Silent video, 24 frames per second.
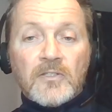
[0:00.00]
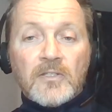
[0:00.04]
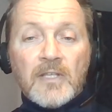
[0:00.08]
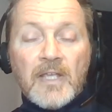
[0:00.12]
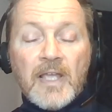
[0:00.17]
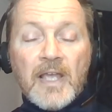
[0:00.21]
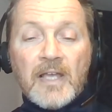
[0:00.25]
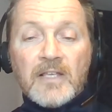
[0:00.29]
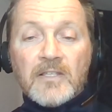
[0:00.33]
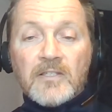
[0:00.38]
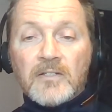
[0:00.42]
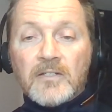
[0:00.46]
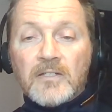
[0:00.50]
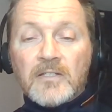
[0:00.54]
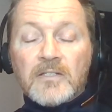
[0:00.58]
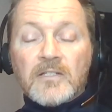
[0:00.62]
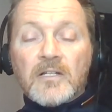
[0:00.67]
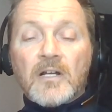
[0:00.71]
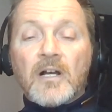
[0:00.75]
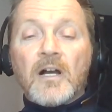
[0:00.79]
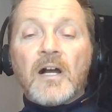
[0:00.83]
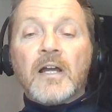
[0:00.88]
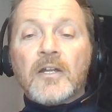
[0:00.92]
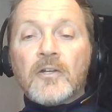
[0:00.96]
has an
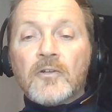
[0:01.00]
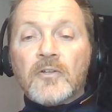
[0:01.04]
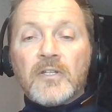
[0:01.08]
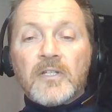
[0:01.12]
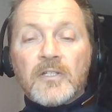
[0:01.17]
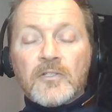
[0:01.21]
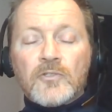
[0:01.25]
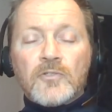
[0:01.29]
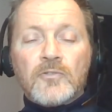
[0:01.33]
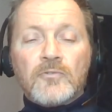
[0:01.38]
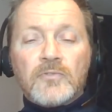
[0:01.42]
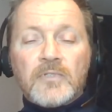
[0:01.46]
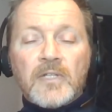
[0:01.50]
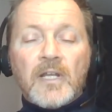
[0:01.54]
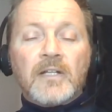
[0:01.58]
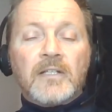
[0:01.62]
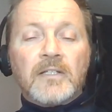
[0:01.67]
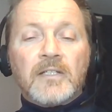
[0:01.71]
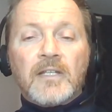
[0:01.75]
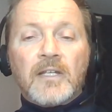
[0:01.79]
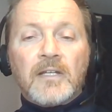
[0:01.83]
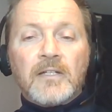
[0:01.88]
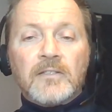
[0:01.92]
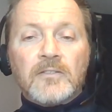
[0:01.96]
entire issue
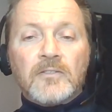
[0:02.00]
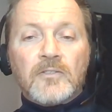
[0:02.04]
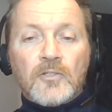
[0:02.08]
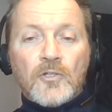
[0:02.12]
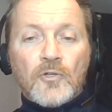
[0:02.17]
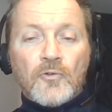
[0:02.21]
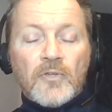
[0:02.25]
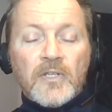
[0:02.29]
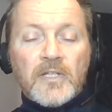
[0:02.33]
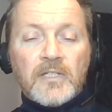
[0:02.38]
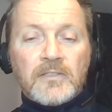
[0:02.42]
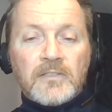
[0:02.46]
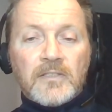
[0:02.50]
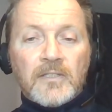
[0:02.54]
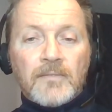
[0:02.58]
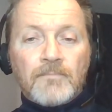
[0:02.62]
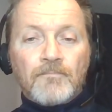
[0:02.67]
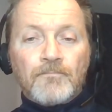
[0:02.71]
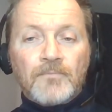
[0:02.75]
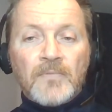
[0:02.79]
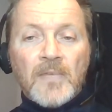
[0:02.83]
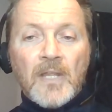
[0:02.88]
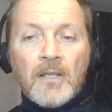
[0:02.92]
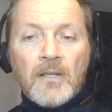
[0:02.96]
dedicated to
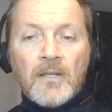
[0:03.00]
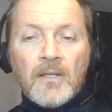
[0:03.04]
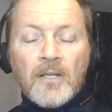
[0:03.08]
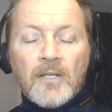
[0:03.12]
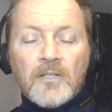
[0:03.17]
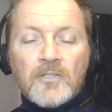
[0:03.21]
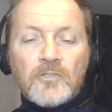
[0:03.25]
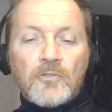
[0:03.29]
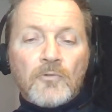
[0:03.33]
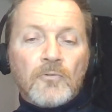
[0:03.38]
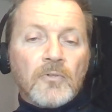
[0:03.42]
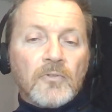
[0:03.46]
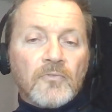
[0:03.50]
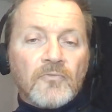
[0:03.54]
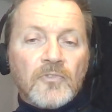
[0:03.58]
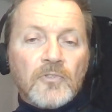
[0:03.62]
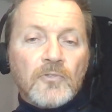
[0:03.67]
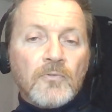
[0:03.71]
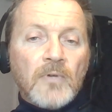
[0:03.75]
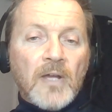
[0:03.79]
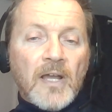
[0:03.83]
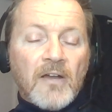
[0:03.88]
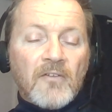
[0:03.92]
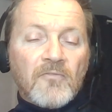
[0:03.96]
creatine. So if
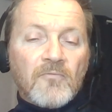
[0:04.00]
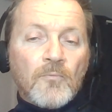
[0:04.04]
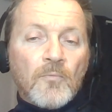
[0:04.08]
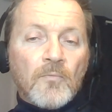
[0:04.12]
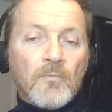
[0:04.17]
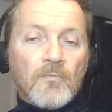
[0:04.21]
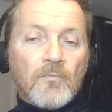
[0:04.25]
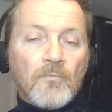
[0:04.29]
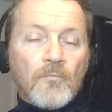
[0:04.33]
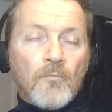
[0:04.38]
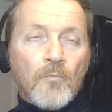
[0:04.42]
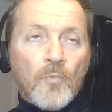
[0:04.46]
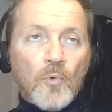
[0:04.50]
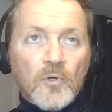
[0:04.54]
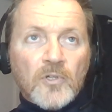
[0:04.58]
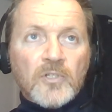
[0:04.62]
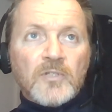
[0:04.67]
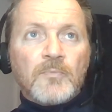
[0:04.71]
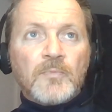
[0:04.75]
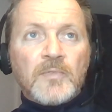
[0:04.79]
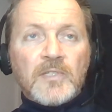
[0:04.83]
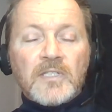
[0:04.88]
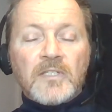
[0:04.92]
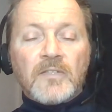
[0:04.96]
you have more
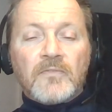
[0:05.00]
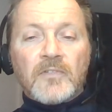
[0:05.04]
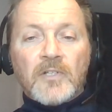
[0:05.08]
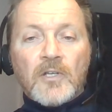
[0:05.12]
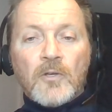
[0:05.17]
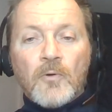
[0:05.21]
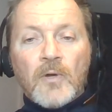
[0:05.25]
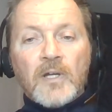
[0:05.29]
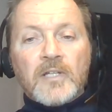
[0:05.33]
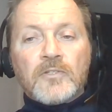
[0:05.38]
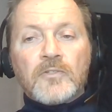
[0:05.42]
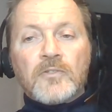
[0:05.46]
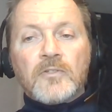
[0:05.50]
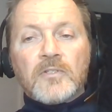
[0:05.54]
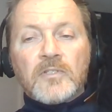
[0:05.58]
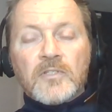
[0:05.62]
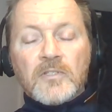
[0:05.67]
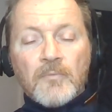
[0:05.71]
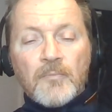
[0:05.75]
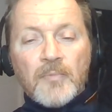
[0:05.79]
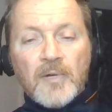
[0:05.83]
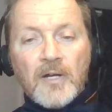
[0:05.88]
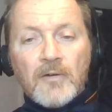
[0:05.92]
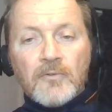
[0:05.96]
specific questions
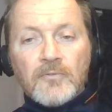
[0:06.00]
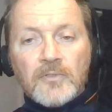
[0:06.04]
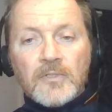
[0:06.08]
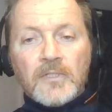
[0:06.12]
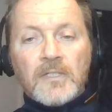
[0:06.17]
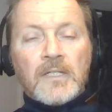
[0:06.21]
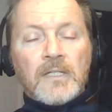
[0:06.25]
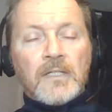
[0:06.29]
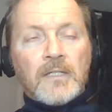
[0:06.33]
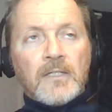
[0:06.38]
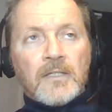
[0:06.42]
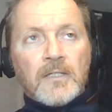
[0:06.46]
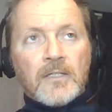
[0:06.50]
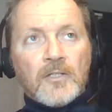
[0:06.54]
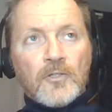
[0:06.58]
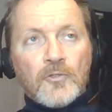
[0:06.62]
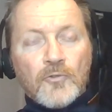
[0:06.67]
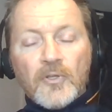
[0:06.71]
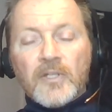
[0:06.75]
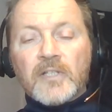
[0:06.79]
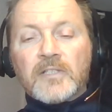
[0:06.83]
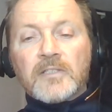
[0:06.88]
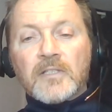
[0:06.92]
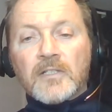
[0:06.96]
about
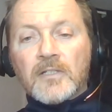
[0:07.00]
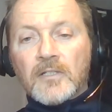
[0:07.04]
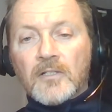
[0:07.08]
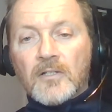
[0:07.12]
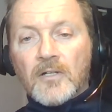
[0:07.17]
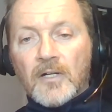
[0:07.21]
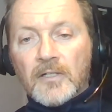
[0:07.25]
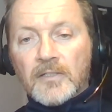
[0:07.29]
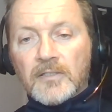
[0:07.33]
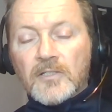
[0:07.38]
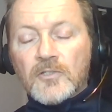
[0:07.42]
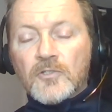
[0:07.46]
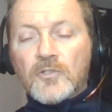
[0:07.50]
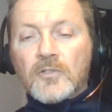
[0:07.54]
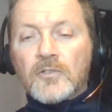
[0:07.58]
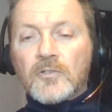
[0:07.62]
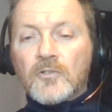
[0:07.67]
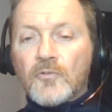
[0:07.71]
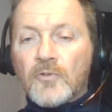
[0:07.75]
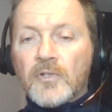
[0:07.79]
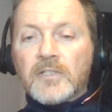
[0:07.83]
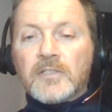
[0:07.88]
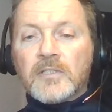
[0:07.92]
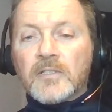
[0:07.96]
creatine and cognition,
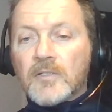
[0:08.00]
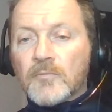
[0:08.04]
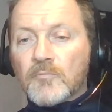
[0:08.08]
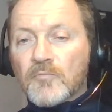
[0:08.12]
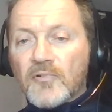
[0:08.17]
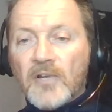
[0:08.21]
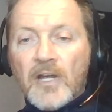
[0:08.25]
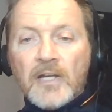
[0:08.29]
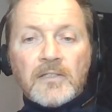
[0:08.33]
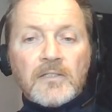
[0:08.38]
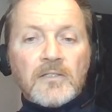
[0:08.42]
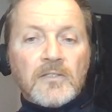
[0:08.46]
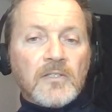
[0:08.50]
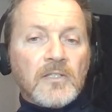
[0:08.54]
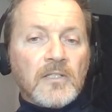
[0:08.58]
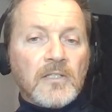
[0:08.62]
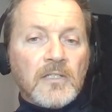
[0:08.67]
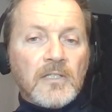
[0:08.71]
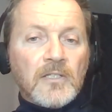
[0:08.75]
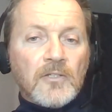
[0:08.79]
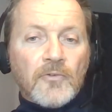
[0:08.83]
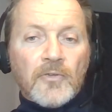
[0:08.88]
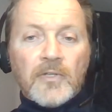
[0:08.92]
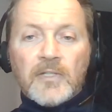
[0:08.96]
creatine in
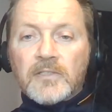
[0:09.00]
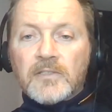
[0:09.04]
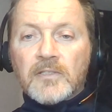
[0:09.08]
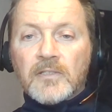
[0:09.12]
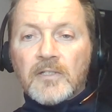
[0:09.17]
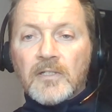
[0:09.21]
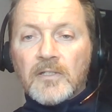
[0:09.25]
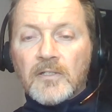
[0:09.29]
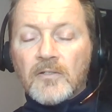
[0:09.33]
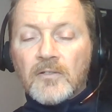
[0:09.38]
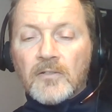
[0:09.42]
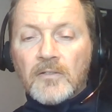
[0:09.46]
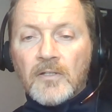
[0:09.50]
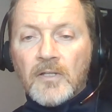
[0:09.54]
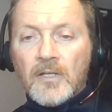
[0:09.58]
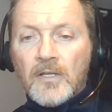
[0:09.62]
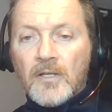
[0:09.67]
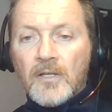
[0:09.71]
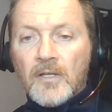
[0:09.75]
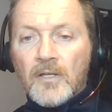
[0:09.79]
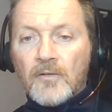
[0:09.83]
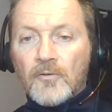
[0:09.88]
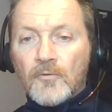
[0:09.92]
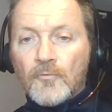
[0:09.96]
pregnancy, creatine in
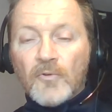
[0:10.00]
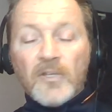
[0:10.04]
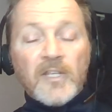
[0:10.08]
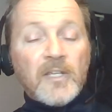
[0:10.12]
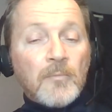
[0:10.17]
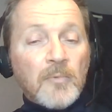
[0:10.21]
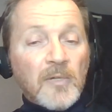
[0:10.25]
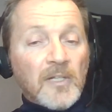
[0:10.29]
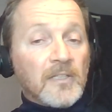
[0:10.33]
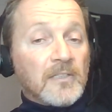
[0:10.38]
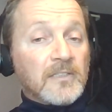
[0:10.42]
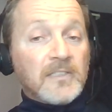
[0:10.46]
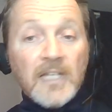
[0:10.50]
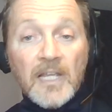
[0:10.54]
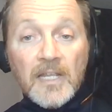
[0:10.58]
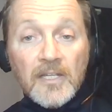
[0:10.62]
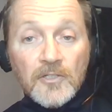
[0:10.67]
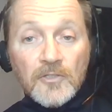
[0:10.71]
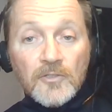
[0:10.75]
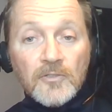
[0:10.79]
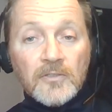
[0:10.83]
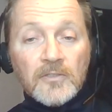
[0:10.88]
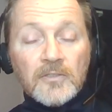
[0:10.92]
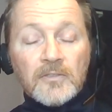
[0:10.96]

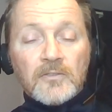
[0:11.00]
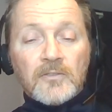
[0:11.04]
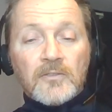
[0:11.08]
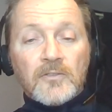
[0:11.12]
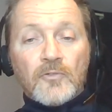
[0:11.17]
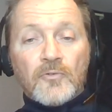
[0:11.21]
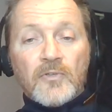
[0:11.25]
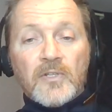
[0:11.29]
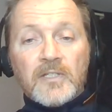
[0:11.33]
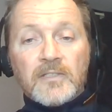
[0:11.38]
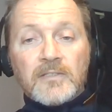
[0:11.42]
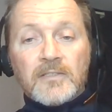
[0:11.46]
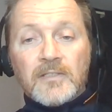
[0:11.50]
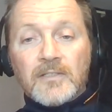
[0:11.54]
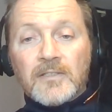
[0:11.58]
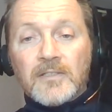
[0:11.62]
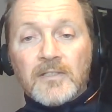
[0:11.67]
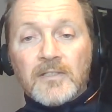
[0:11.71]
rehabilitation, creatine in